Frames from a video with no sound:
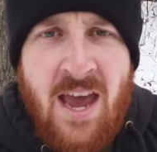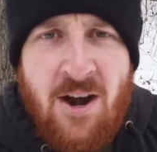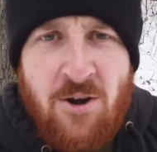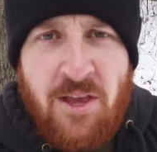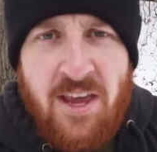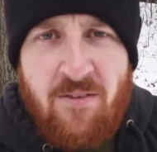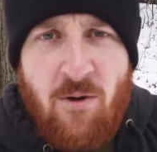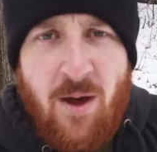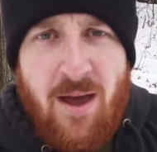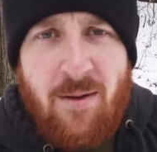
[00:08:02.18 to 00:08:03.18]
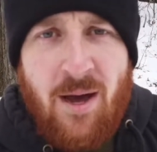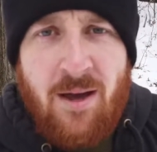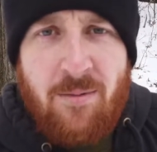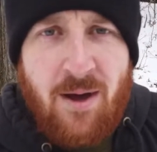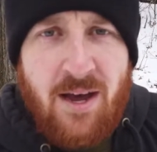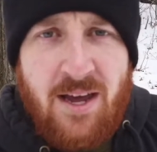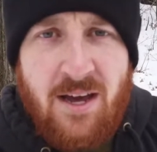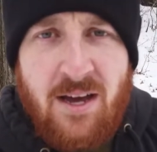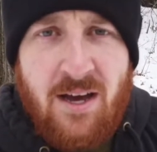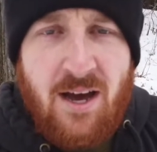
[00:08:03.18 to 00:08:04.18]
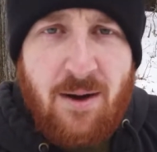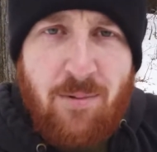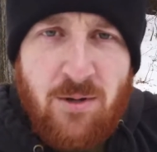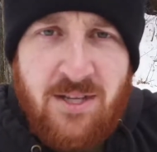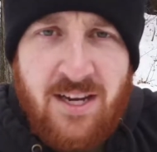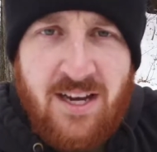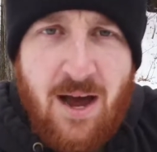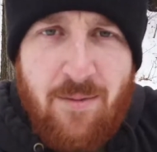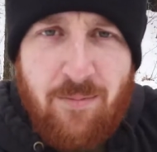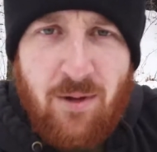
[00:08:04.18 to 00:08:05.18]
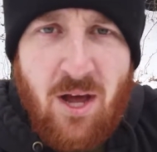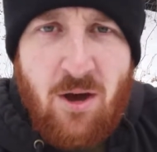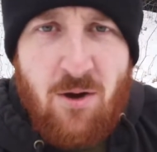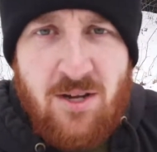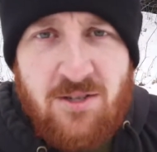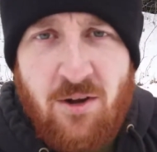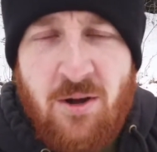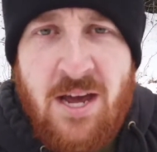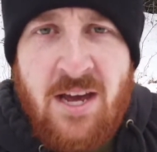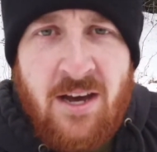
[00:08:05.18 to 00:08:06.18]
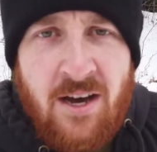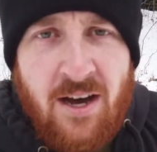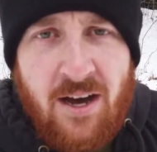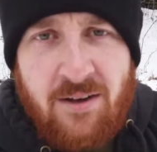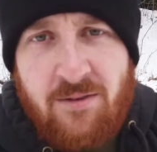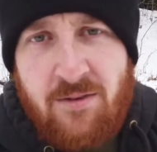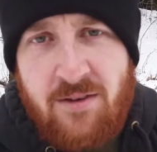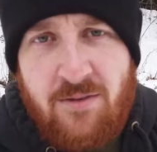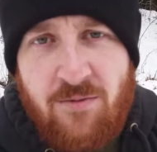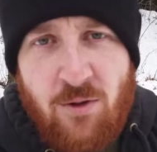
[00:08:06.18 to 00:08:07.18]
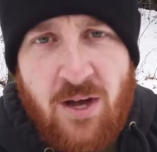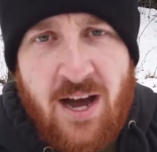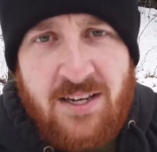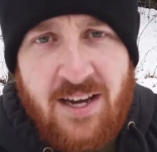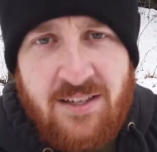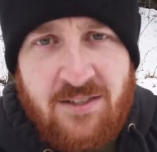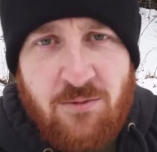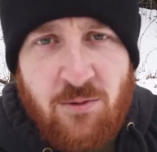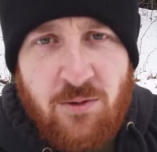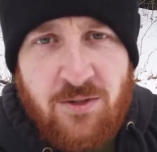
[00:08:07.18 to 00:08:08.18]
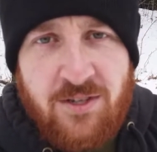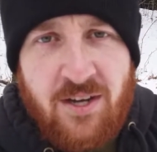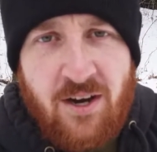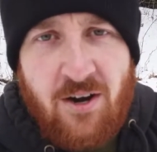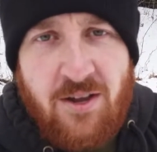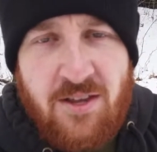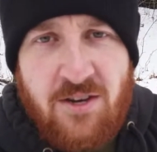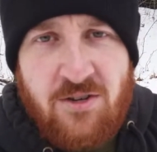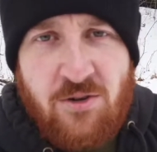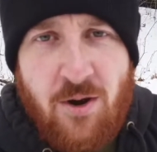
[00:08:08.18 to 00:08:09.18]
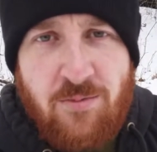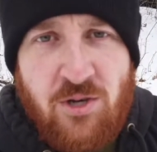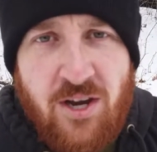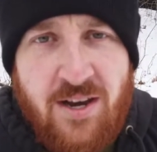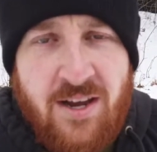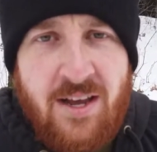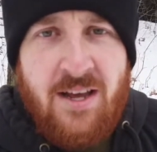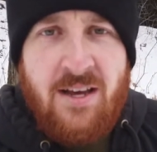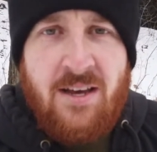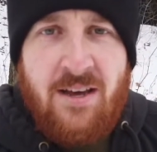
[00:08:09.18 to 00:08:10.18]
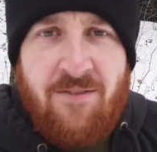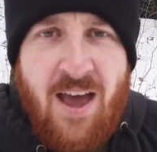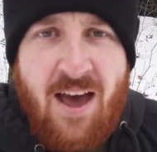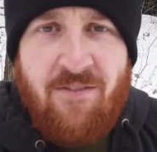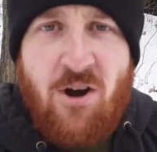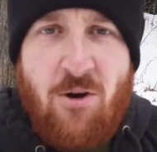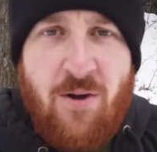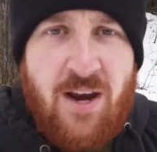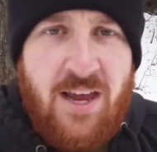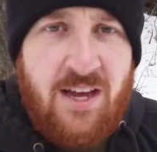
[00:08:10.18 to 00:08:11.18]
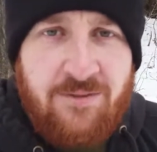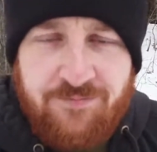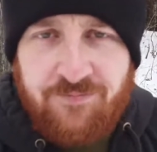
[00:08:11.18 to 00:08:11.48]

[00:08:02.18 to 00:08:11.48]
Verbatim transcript: enter the giveaway by posting a comment below. Also, full contest rules are in the description. If you haven't already,